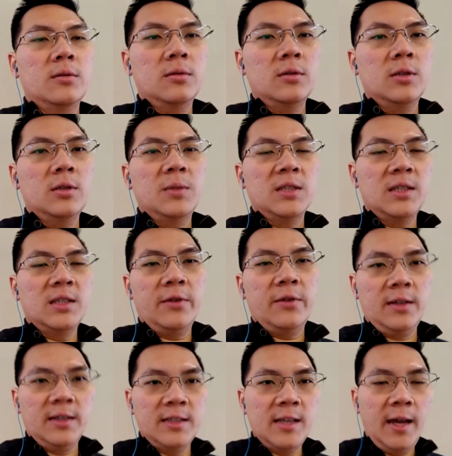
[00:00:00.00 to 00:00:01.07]

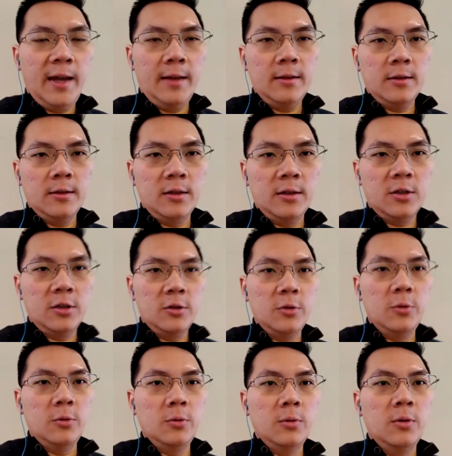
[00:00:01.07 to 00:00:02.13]
specifically tailored
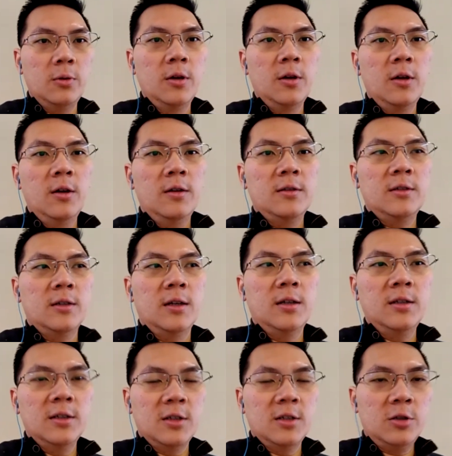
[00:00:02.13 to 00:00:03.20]
to the
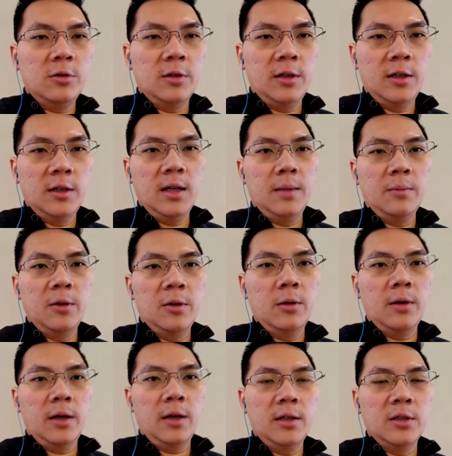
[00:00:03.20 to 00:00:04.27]
industry that I'm
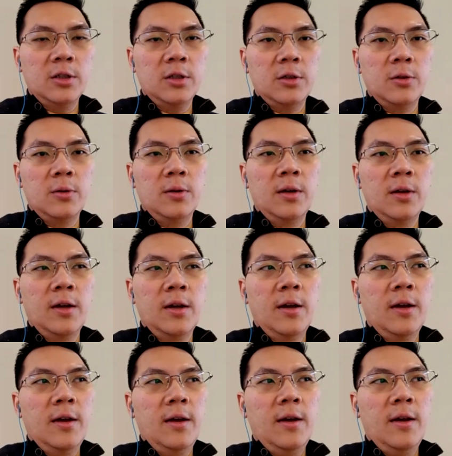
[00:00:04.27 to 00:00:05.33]
going into,
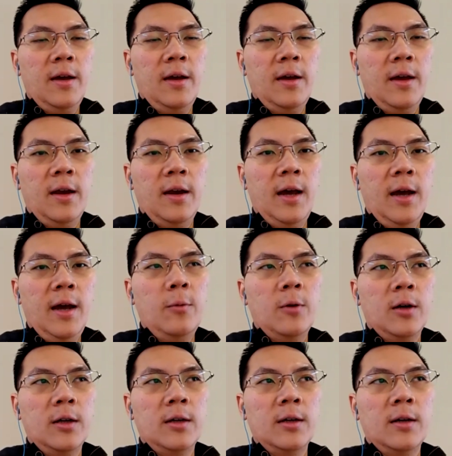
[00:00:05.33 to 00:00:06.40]
and that
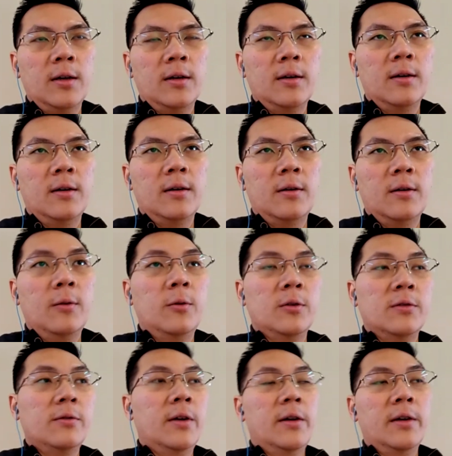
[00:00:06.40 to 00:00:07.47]
one was
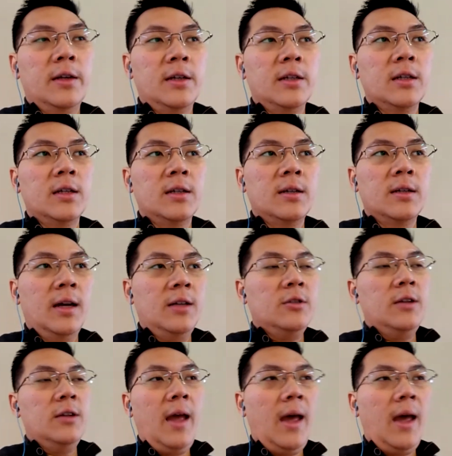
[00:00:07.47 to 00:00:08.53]
very good.
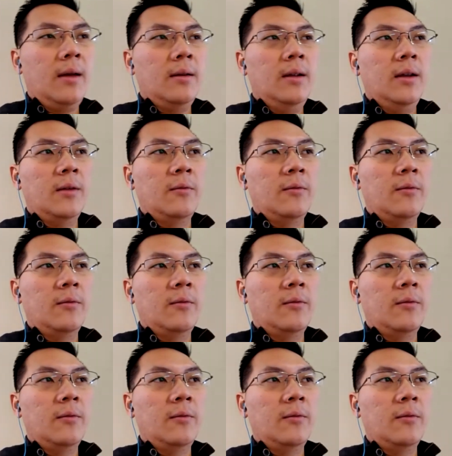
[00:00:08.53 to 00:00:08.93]
Actually, like